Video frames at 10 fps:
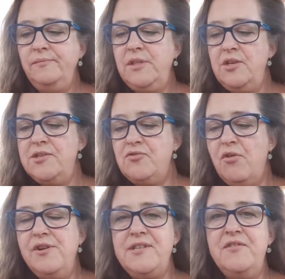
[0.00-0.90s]
That just
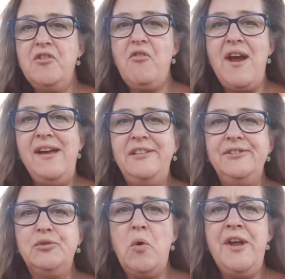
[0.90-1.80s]
grows in the
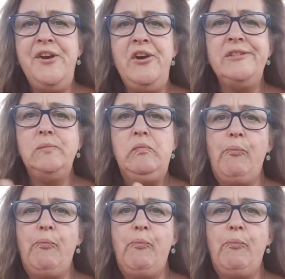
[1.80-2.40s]
ground. Why not?